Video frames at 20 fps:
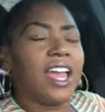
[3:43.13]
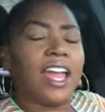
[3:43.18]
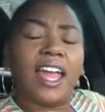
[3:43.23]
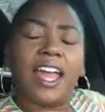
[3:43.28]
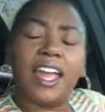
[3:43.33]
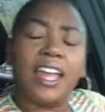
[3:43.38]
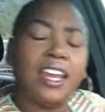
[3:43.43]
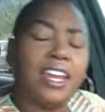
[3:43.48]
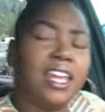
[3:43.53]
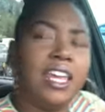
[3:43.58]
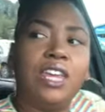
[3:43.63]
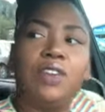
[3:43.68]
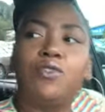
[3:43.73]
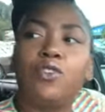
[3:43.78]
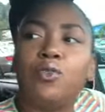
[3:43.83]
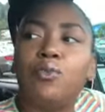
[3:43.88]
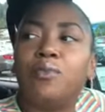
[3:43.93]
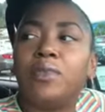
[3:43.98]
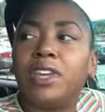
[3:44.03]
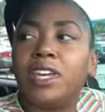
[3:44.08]
eight
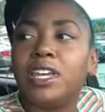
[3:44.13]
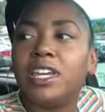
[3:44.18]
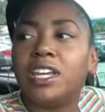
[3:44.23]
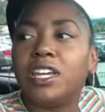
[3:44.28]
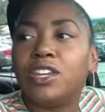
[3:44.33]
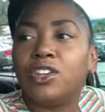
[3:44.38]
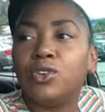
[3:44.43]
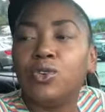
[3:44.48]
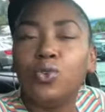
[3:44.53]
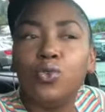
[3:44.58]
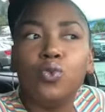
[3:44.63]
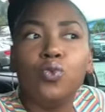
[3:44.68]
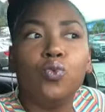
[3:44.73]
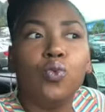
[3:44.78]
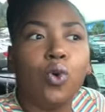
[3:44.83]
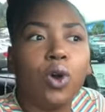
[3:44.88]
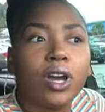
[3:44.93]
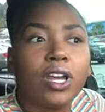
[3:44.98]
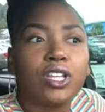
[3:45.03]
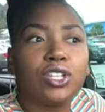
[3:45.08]
evil men who
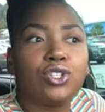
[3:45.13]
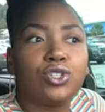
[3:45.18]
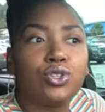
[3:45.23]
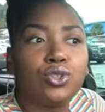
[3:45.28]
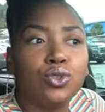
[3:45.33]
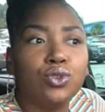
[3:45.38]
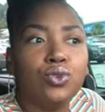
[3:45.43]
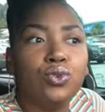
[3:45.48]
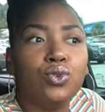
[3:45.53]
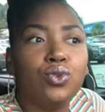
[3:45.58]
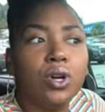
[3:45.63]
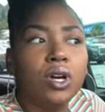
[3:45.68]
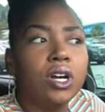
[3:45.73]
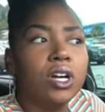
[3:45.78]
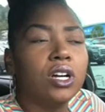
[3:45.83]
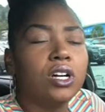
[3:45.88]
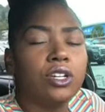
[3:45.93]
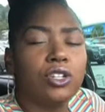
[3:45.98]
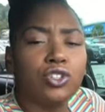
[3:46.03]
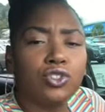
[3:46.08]
want to
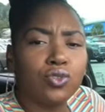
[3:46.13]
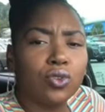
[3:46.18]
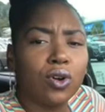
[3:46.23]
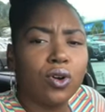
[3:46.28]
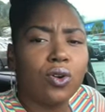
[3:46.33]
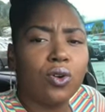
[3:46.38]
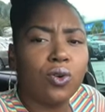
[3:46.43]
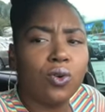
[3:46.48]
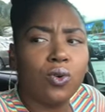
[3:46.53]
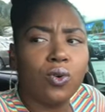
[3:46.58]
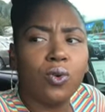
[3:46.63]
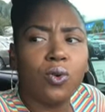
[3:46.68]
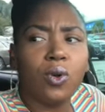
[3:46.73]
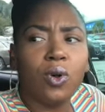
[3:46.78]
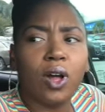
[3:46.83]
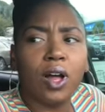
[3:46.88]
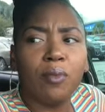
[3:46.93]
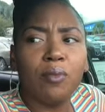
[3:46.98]
control,